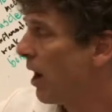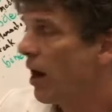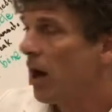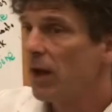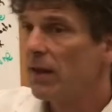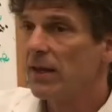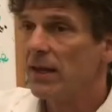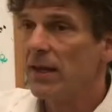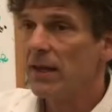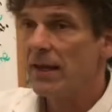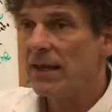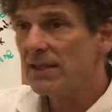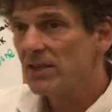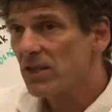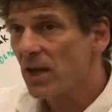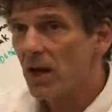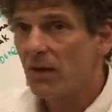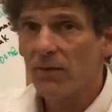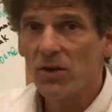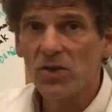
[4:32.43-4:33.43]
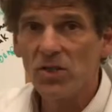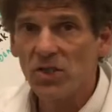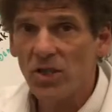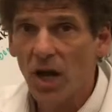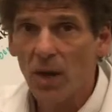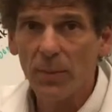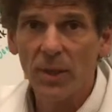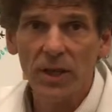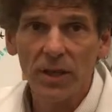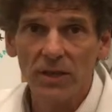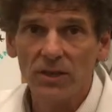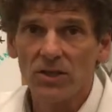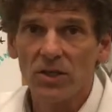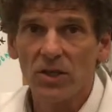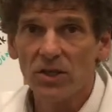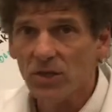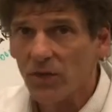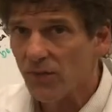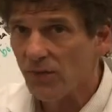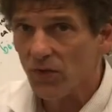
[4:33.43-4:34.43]
The inside of our stomach is
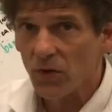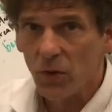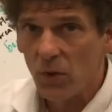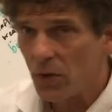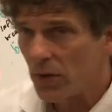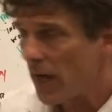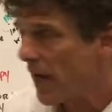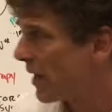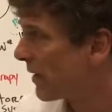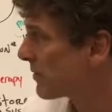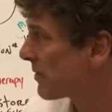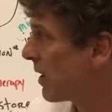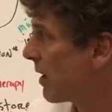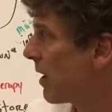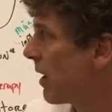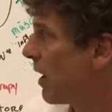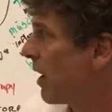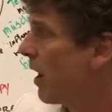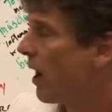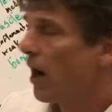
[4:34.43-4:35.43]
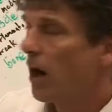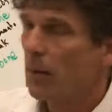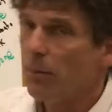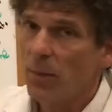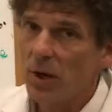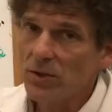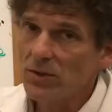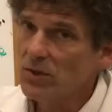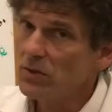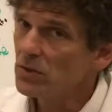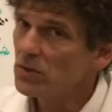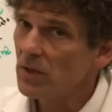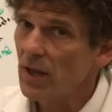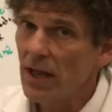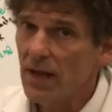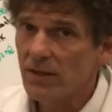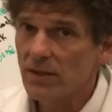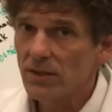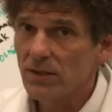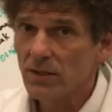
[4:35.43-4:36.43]
just a few days. Muscles
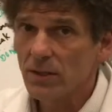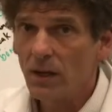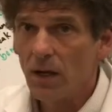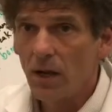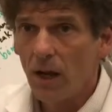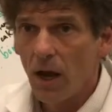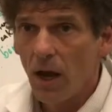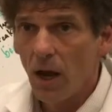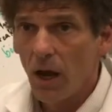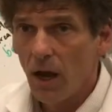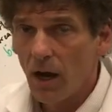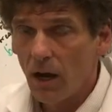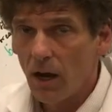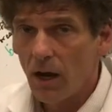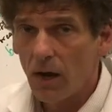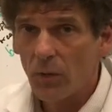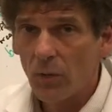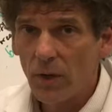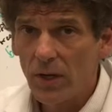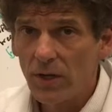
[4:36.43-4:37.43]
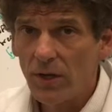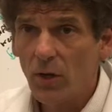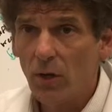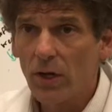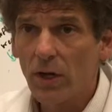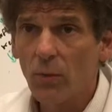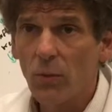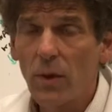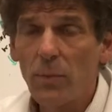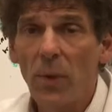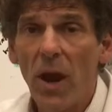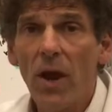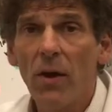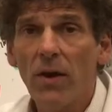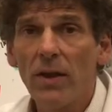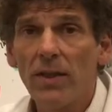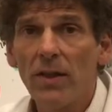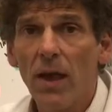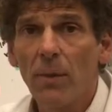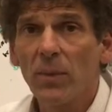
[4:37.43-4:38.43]
last, we look at
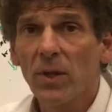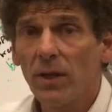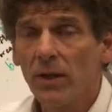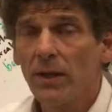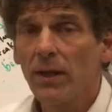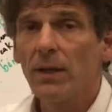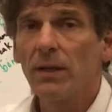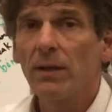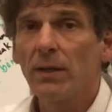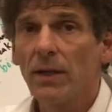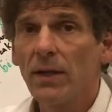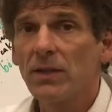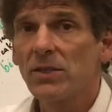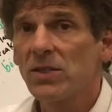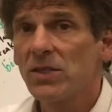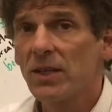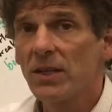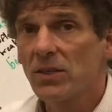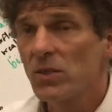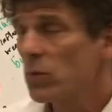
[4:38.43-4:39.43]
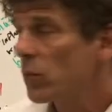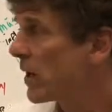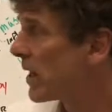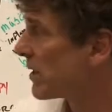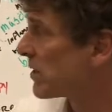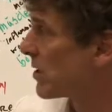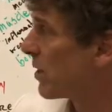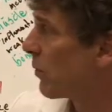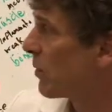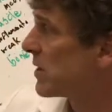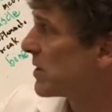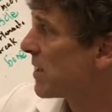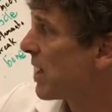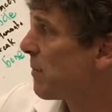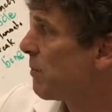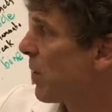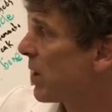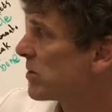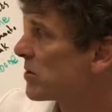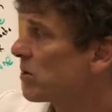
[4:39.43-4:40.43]
repairing them clinically in 6 weeks. So we say
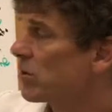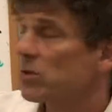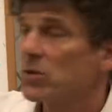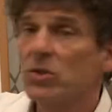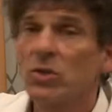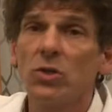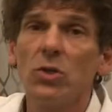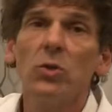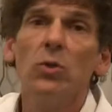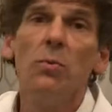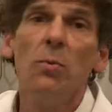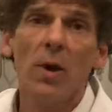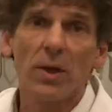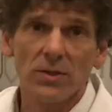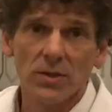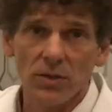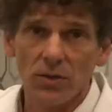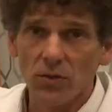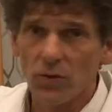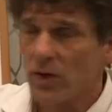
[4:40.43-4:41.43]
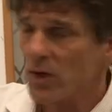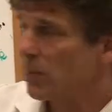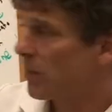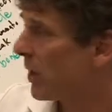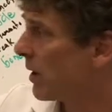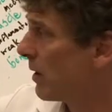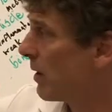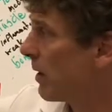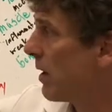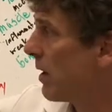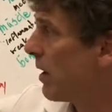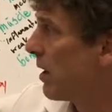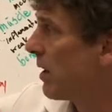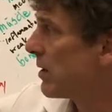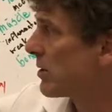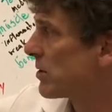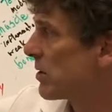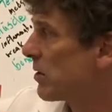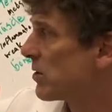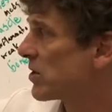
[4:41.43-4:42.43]
muscles 2 months of treatment.
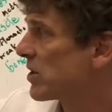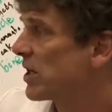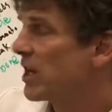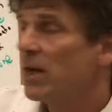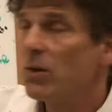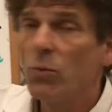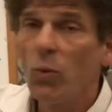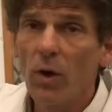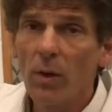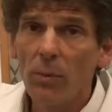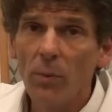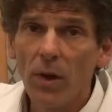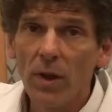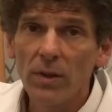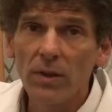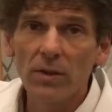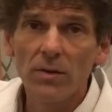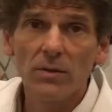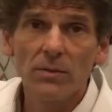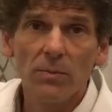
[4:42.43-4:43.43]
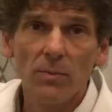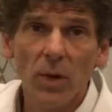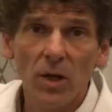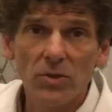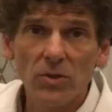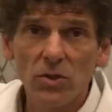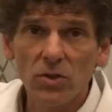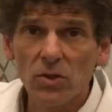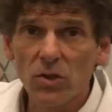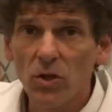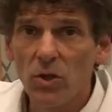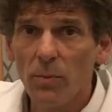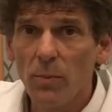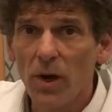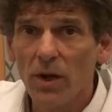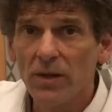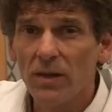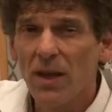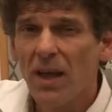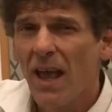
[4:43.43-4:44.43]
So skin 1 month, muscles 2
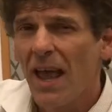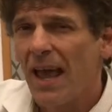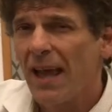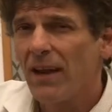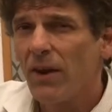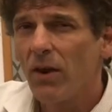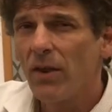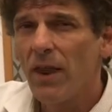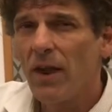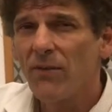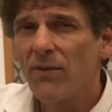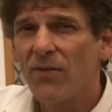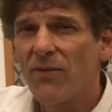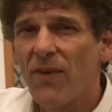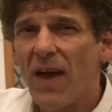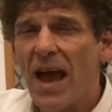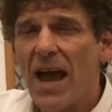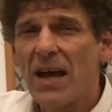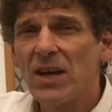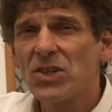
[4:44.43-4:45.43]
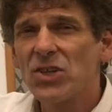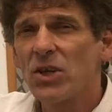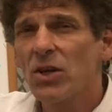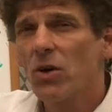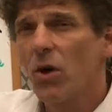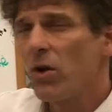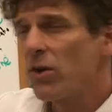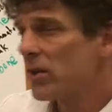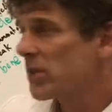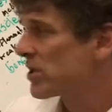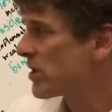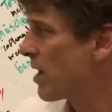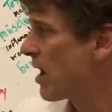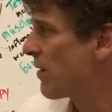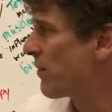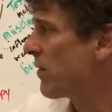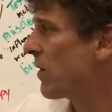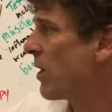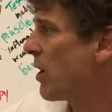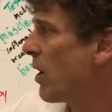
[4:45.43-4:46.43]
months, and all that fascia and all this
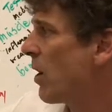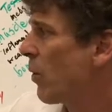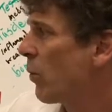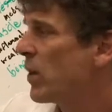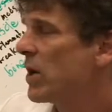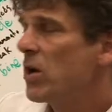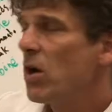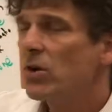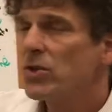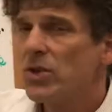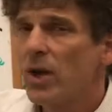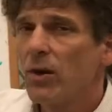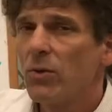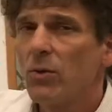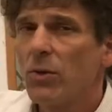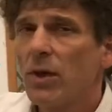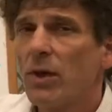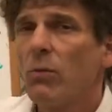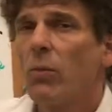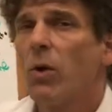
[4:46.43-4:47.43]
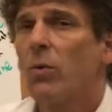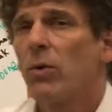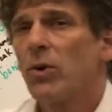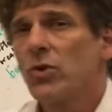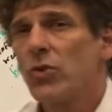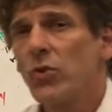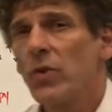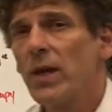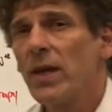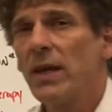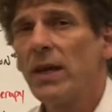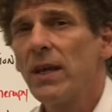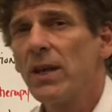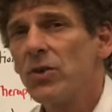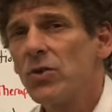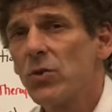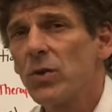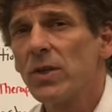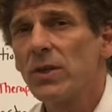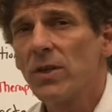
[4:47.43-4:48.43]
stuff, we know generally when we're treating
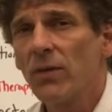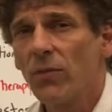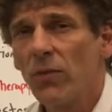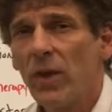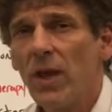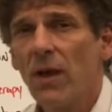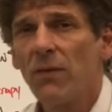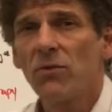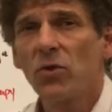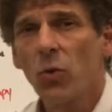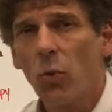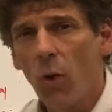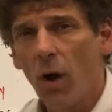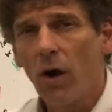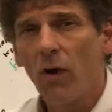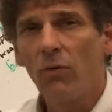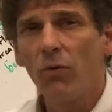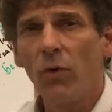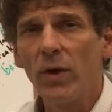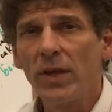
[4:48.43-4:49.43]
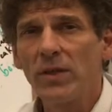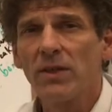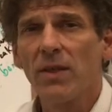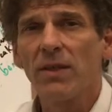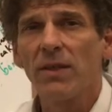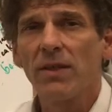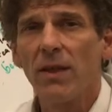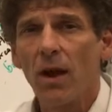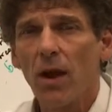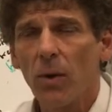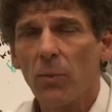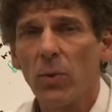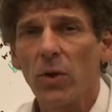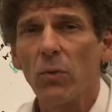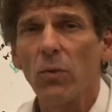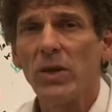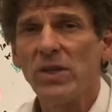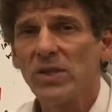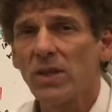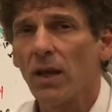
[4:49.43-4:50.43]
injuries, if we have 12 weeks of therapy,
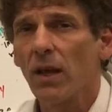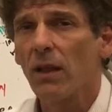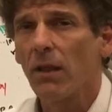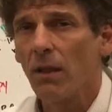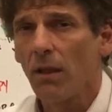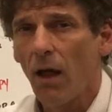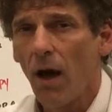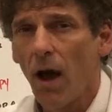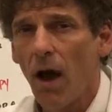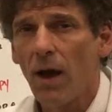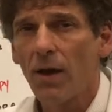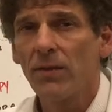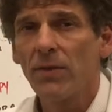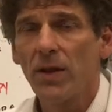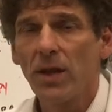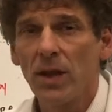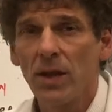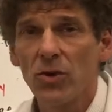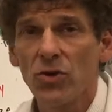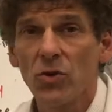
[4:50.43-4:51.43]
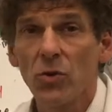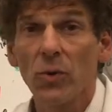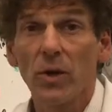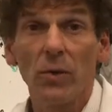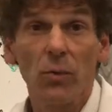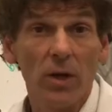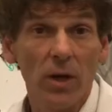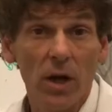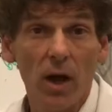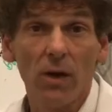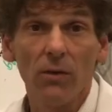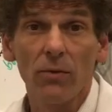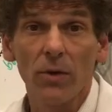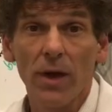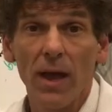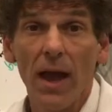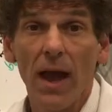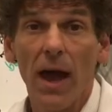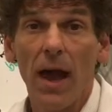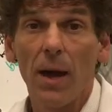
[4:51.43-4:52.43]
we see a lot of the injury recovery
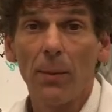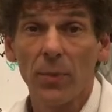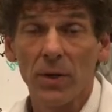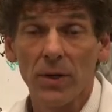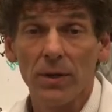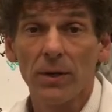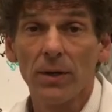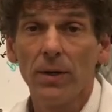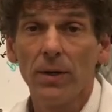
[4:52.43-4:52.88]
happened